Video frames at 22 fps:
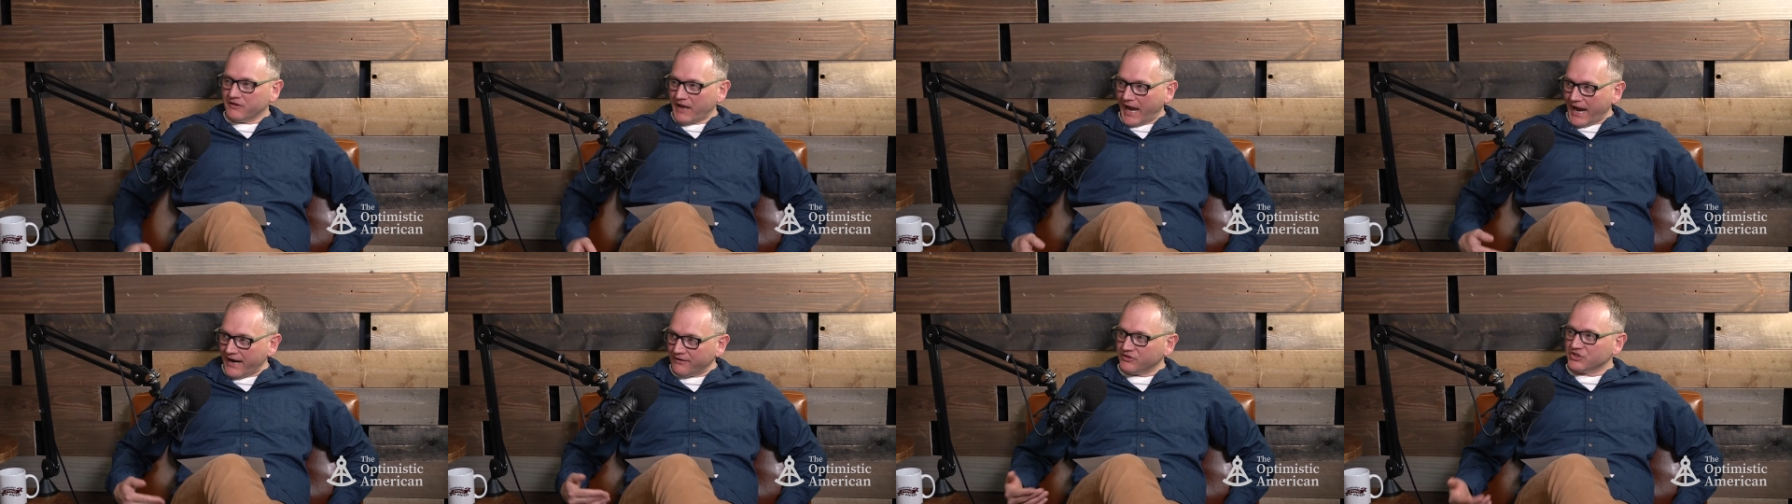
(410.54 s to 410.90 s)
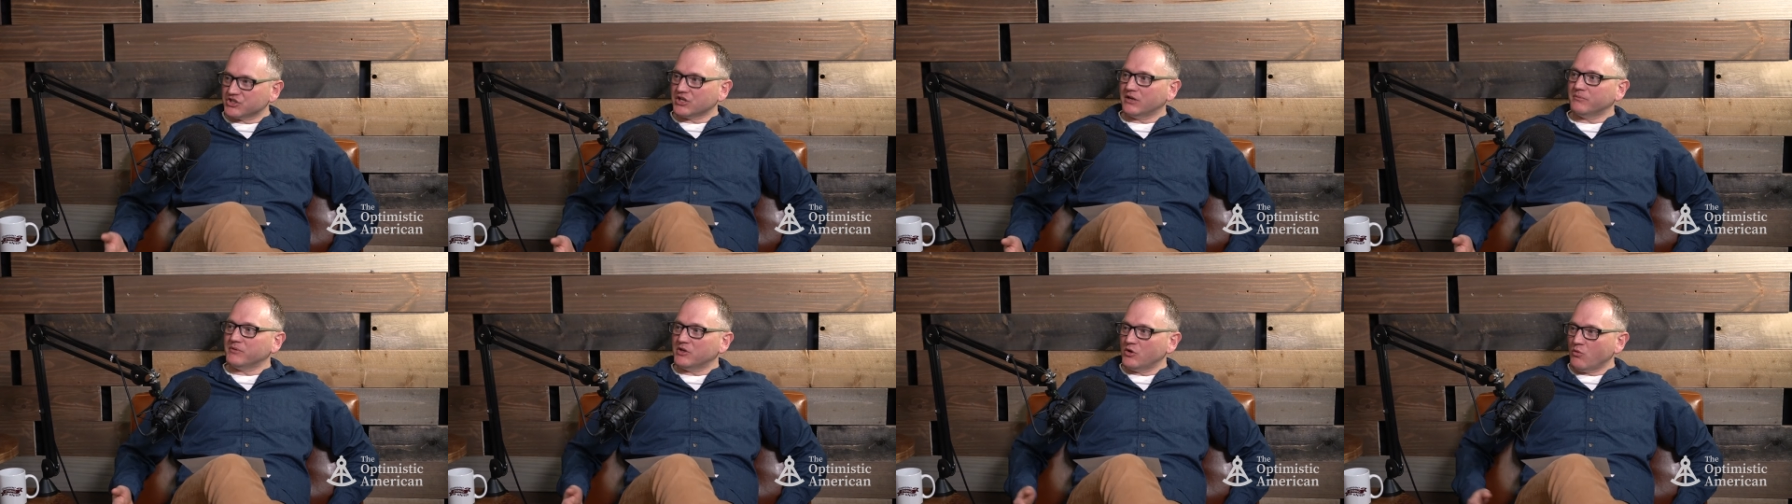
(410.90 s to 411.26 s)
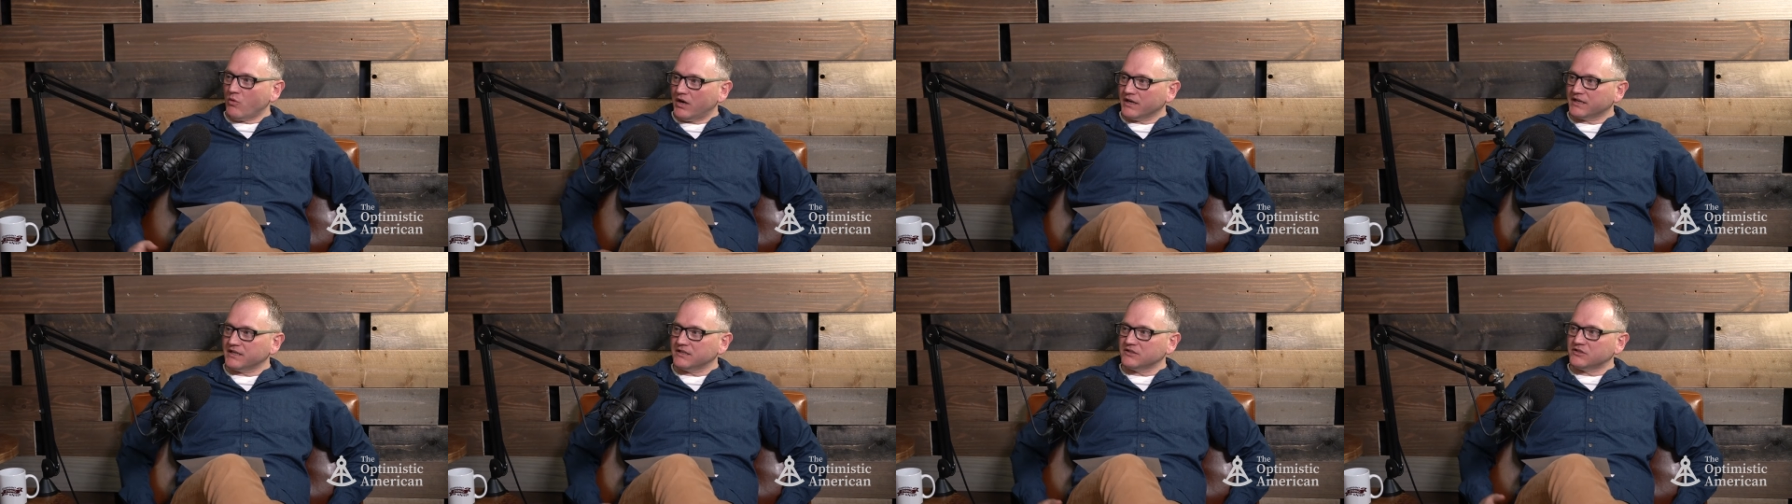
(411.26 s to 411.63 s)
average company you
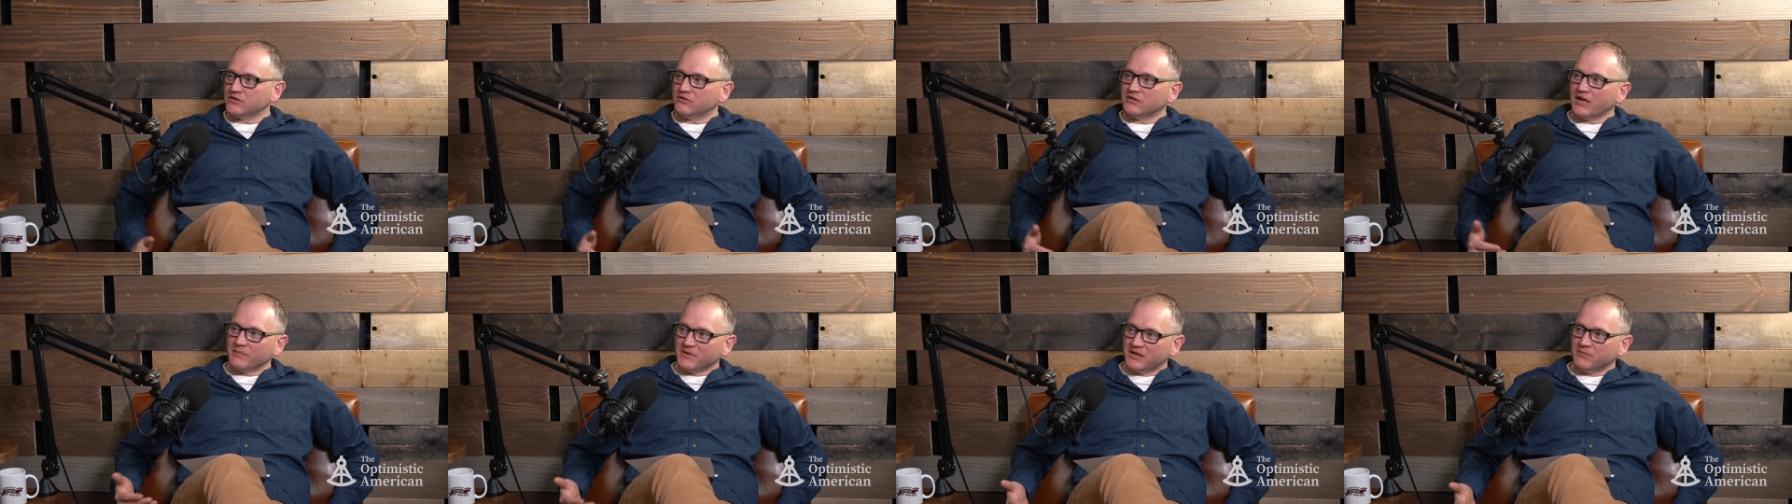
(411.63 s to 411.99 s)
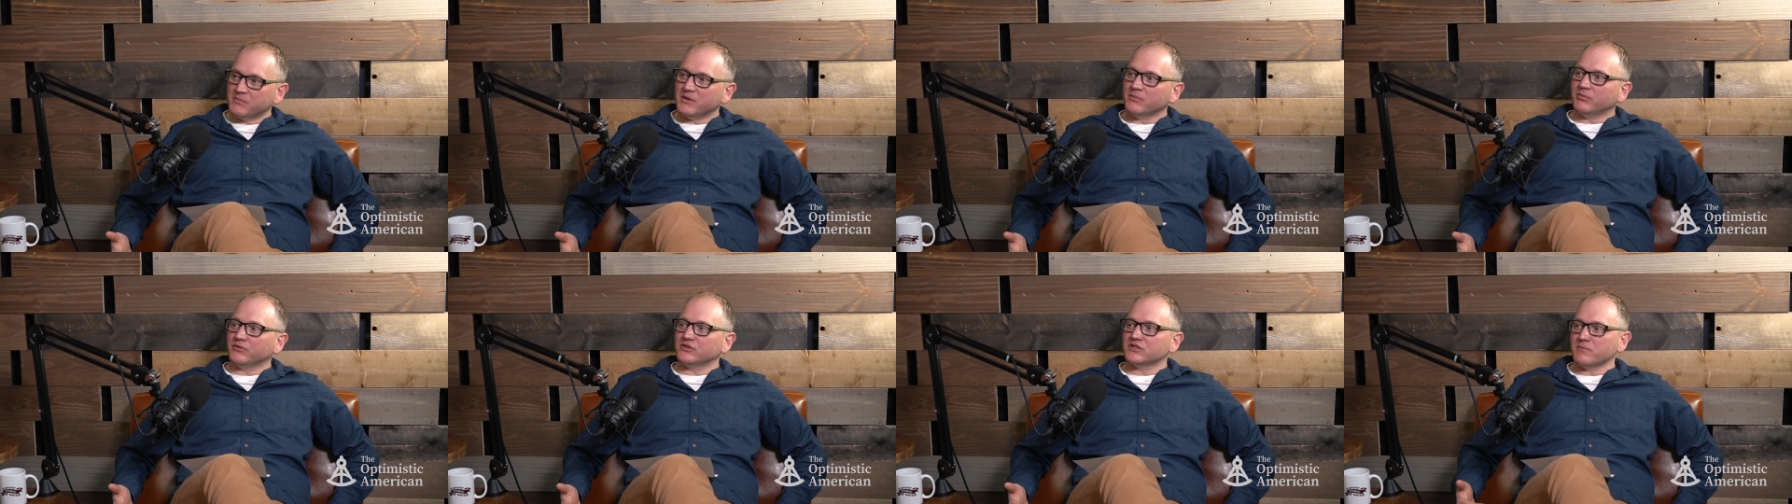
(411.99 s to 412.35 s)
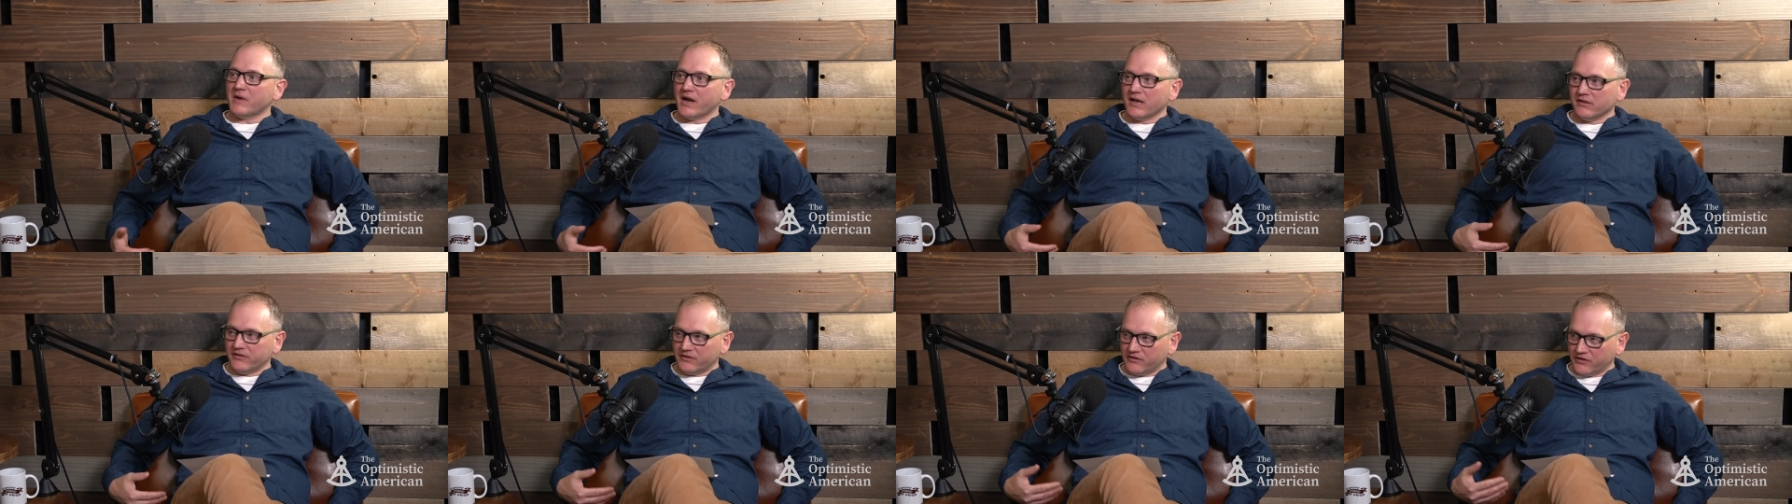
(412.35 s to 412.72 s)
walk into, not many people are smiling.